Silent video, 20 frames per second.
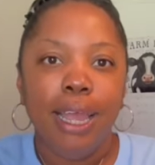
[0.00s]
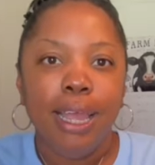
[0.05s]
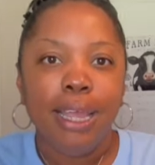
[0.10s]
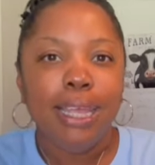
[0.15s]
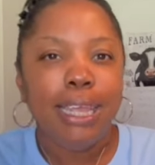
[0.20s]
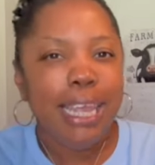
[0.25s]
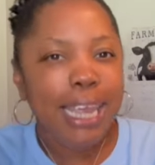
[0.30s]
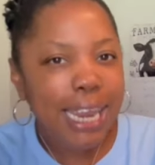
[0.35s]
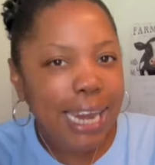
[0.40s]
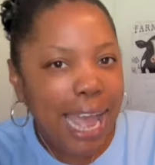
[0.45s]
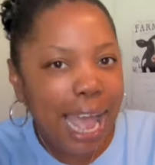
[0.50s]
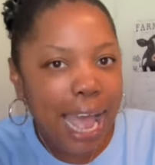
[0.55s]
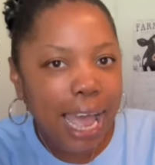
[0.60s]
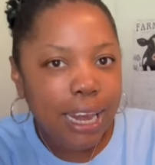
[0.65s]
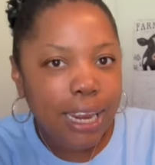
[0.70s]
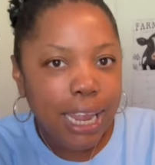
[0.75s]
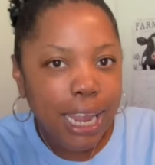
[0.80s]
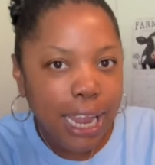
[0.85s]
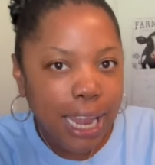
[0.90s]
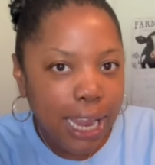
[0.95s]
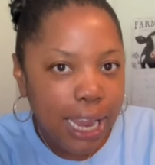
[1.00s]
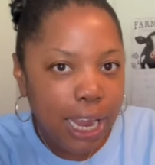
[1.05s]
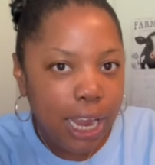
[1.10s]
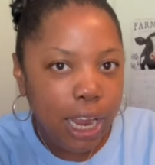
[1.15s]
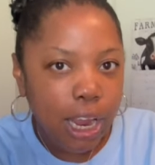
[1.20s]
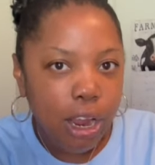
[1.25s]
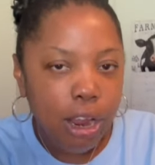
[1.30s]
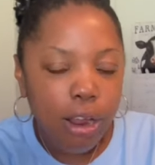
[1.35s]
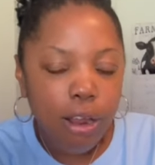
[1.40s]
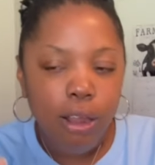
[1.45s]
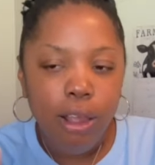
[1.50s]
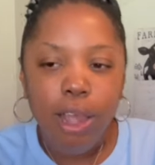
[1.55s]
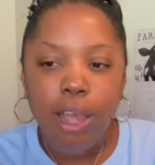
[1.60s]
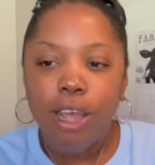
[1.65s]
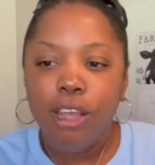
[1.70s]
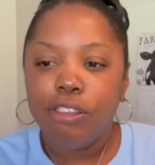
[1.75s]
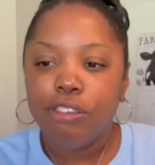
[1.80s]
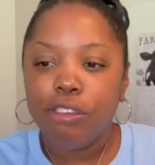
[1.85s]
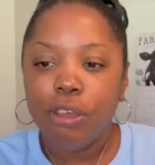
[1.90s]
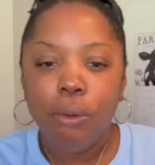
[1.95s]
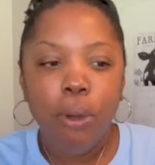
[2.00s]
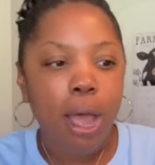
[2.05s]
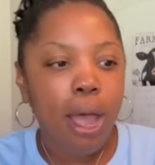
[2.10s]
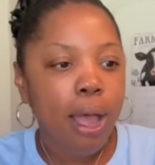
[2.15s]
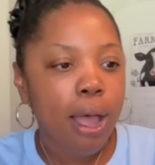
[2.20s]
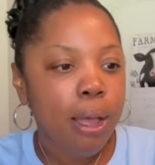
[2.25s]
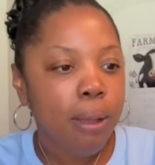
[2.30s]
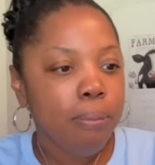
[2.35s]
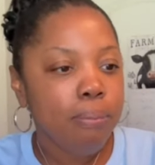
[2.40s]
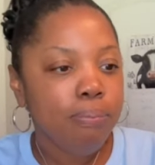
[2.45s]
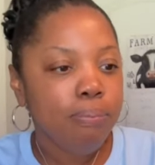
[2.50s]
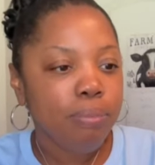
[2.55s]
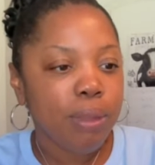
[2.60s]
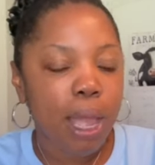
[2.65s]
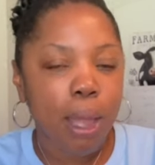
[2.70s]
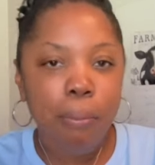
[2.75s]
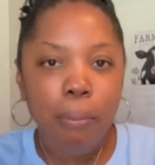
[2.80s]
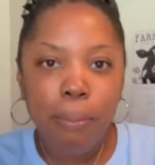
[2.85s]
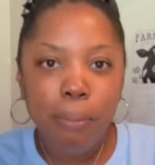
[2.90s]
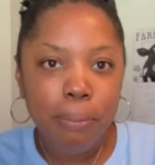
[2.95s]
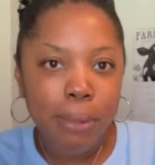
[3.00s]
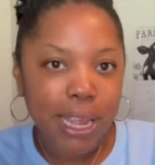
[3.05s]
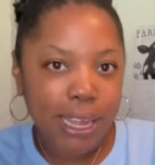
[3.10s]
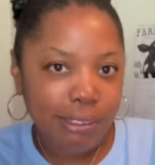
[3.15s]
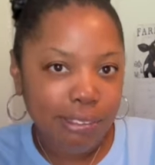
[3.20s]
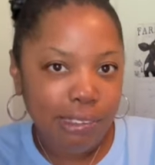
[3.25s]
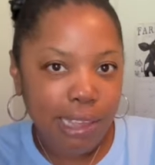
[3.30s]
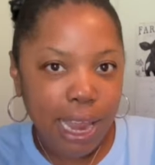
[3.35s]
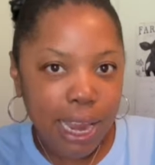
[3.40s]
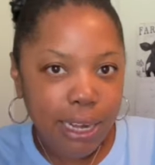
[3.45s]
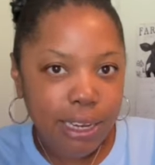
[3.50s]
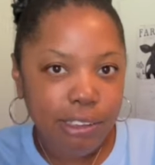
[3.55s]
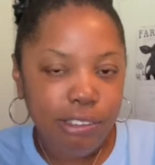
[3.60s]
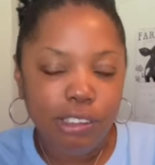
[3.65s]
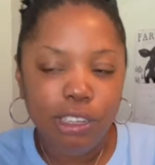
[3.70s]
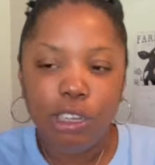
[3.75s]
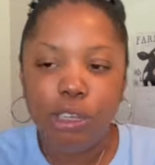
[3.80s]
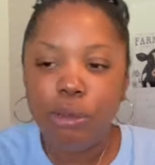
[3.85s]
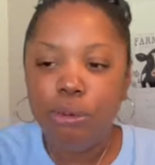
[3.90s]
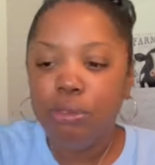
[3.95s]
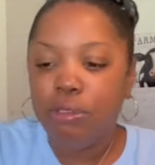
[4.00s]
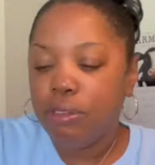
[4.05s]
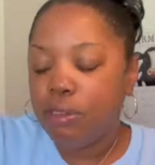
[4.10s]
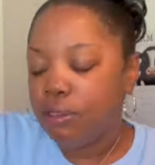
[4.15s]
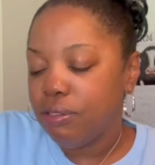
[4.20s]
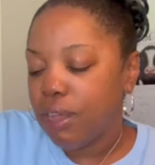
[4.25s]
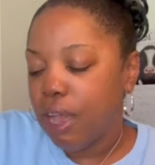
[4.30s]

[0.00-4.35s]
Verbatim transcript: Get out of here. So I'm excited to use this.